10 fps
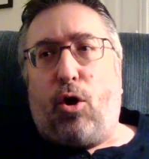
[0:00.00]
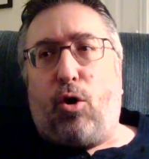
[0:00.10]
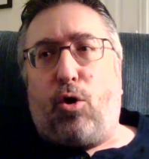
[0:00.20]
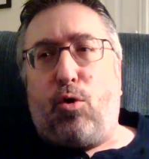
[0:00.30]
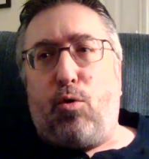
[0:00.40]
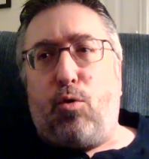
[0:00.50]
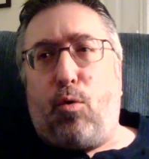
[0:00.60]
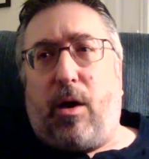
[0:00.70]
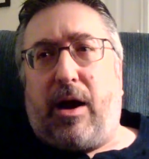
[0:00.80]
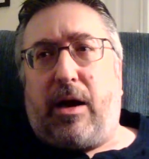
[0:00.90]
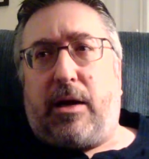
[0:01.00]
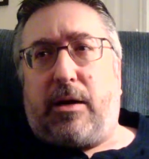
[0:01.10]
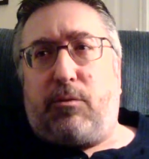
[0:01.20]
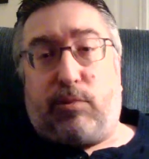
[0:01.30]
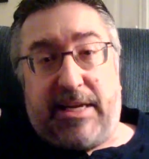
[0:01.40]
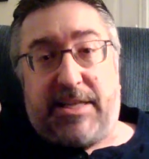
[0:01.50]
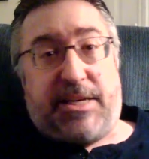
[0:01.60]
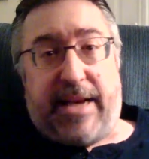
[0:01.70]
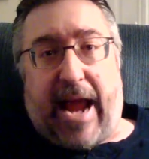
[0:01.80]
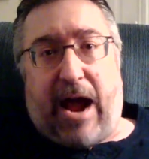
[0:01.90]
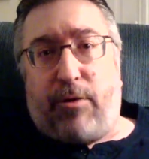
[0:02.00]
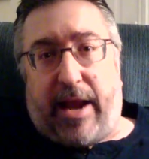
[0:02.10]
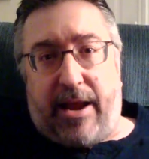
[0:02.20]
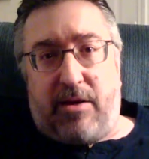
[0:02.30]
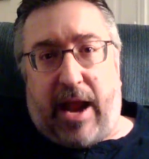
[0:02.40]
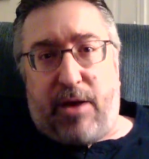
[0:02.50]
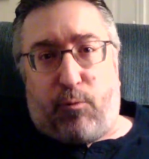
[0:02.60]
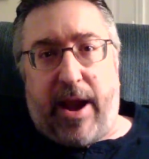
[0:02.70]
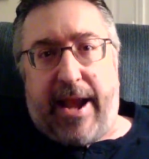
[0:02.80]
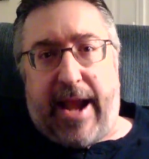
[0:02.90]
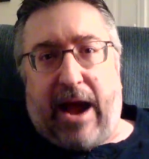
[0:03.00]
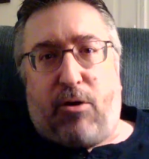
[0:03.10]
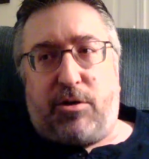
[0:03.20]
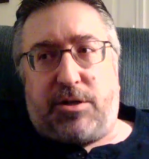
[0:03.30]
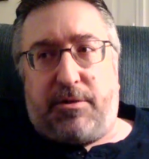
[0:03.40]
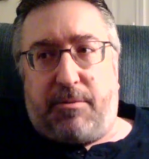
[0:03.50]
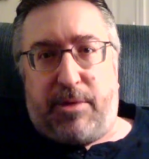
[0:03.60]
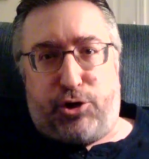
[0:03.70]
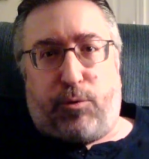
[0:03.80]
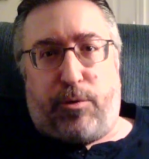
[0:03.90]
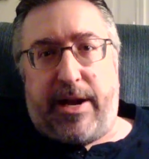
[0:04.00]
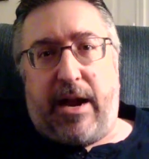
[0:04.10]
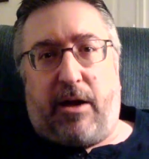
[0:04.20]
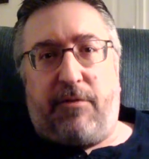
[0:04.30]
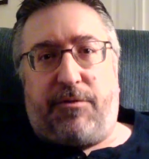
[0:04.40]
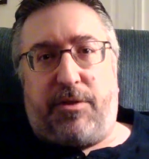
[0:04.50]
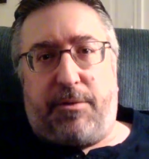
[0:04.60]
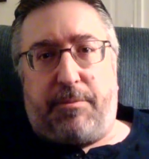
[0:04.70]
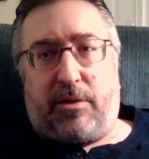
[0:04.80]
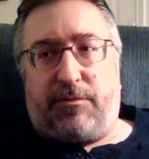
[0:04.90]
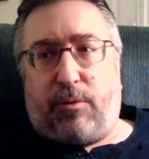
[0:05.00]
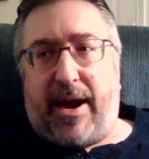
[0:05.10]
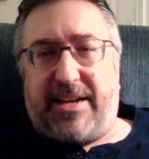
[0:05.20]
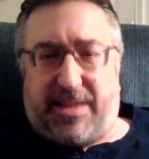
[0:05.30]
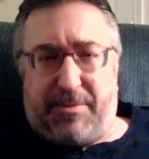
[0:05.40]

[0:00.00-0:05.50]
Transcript: who uh, listed out and, and read out the majority of the Bill of Rights.